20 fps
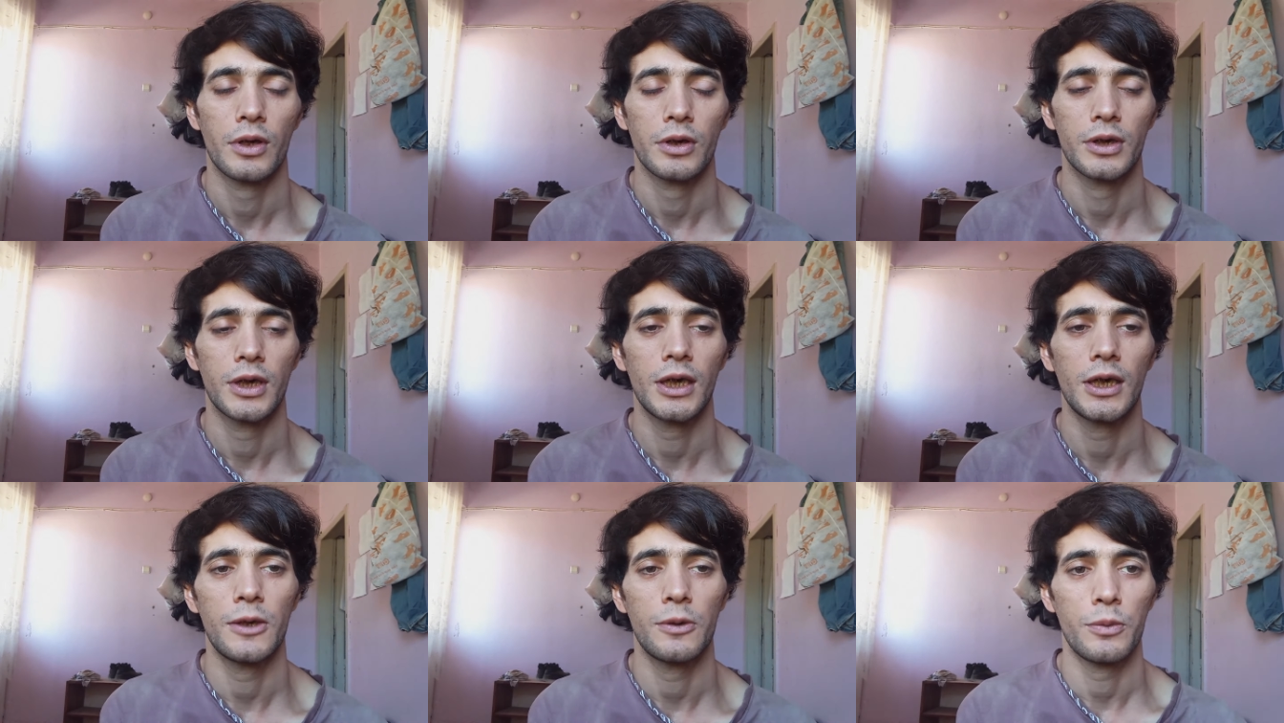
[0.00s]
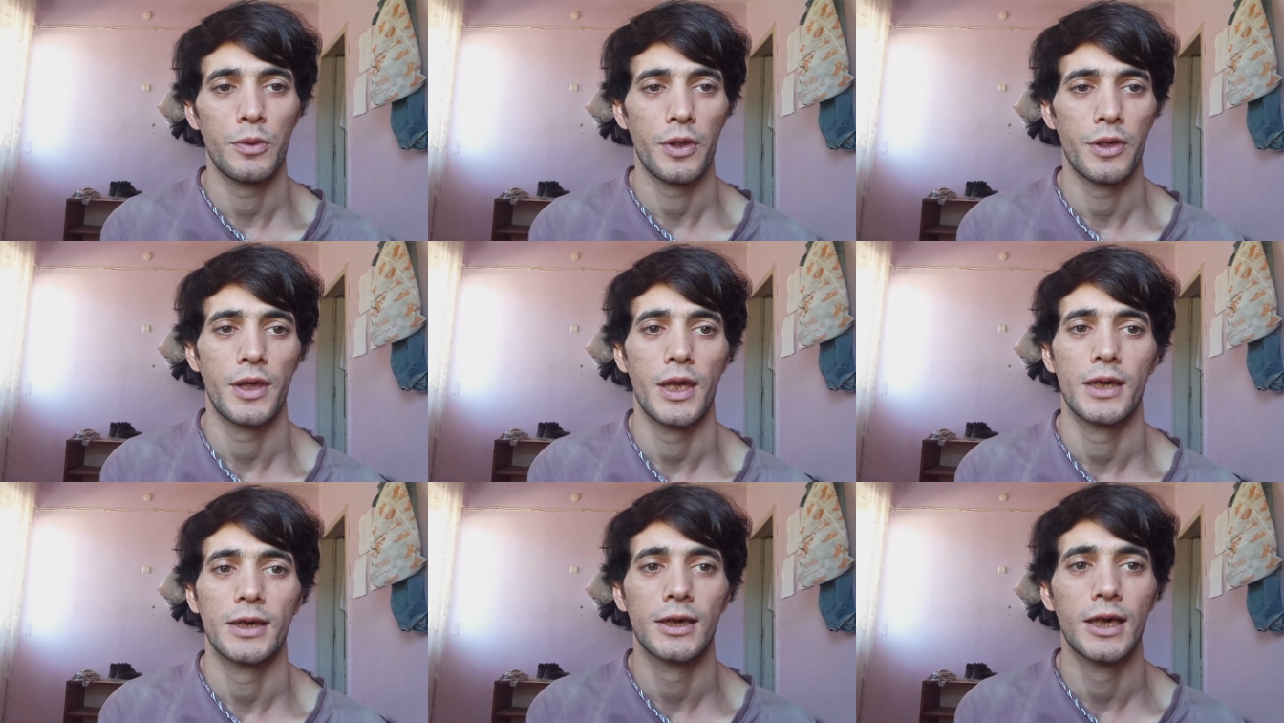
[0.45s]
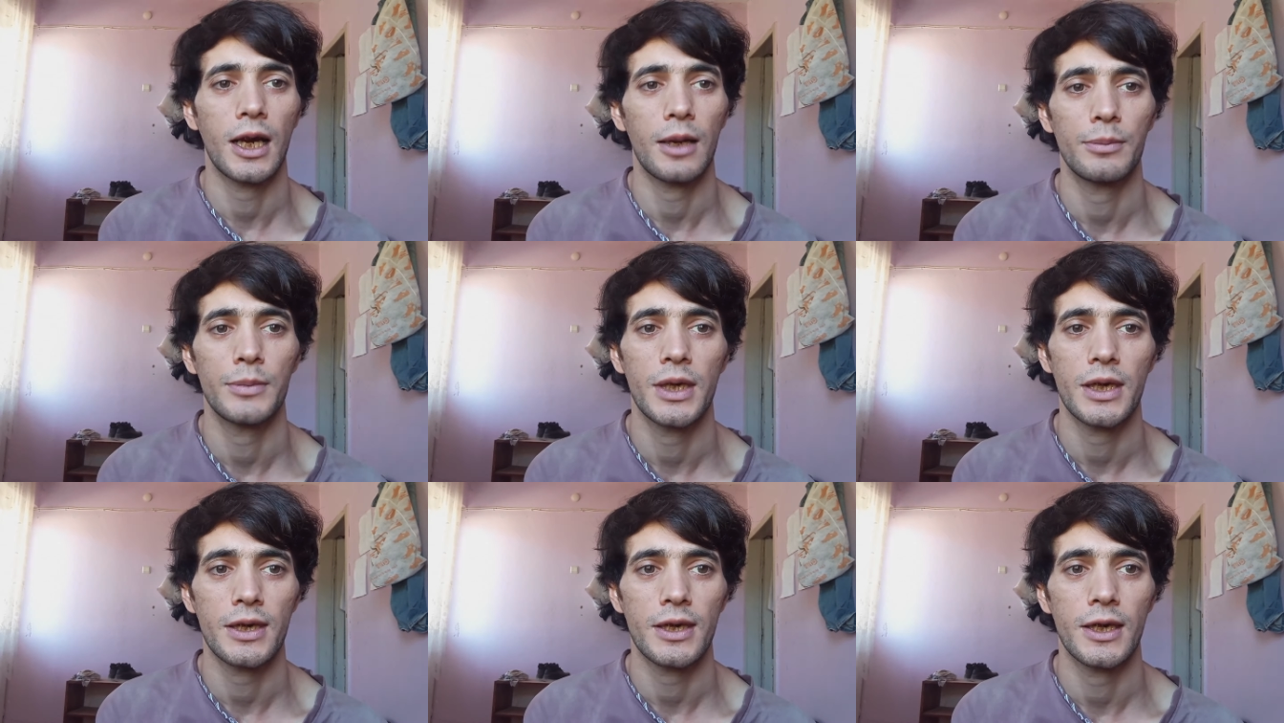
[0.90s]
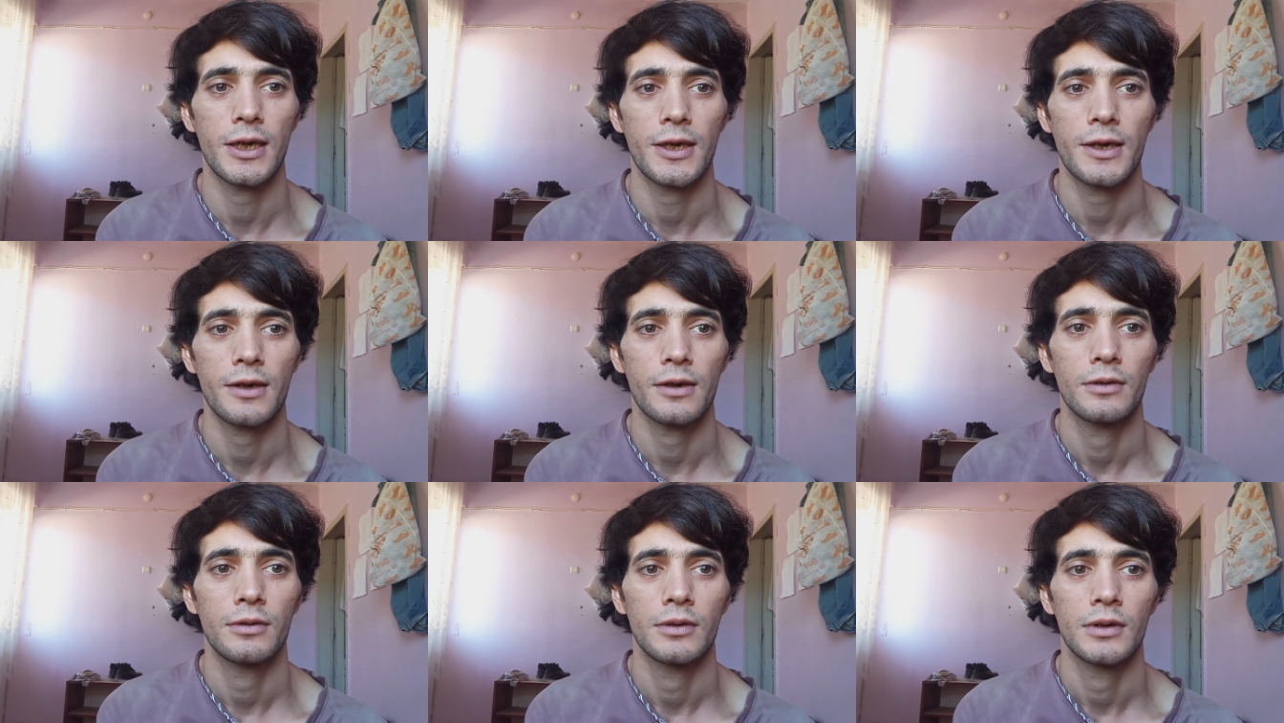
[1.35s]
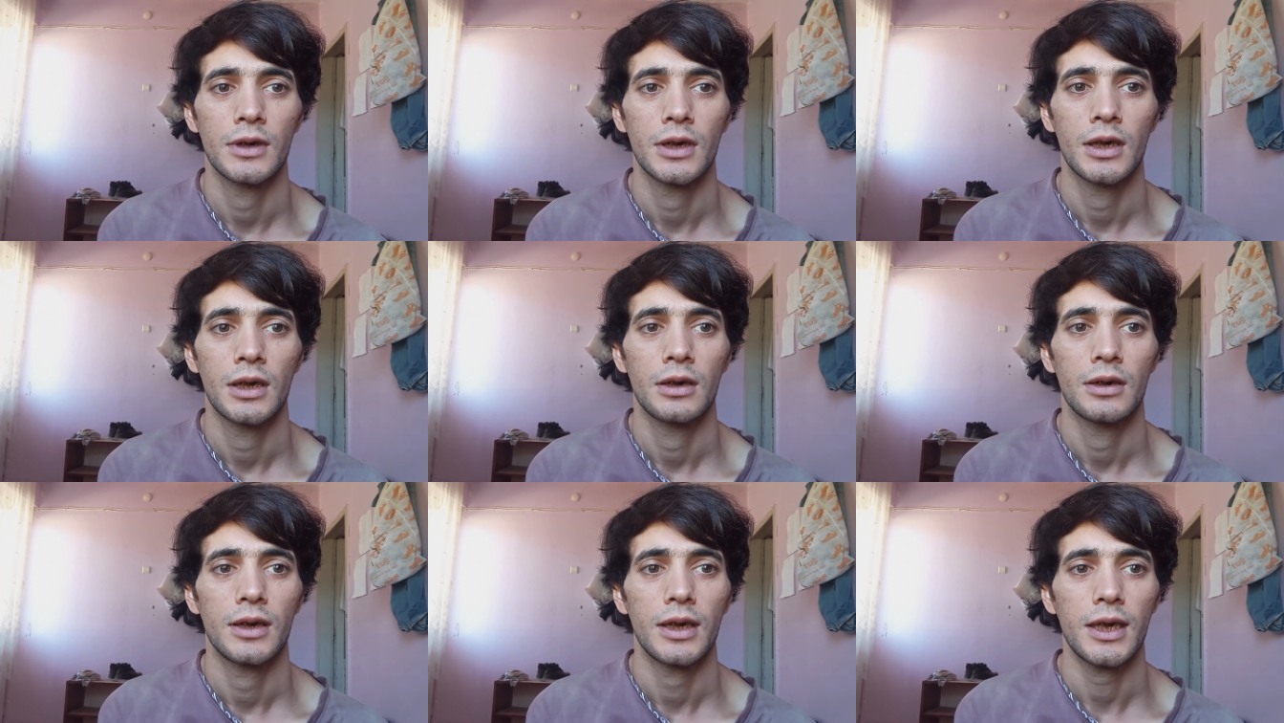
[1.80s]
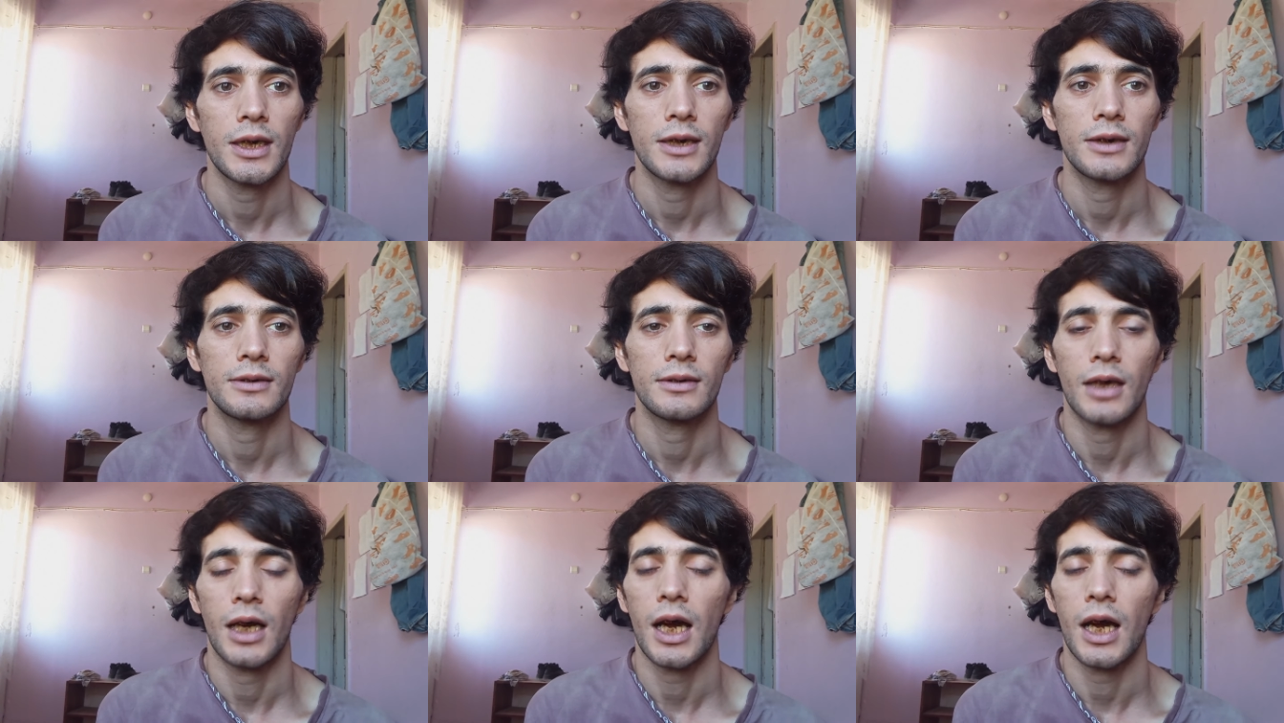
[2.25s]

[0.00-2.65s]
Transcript: dealing with that gum disease and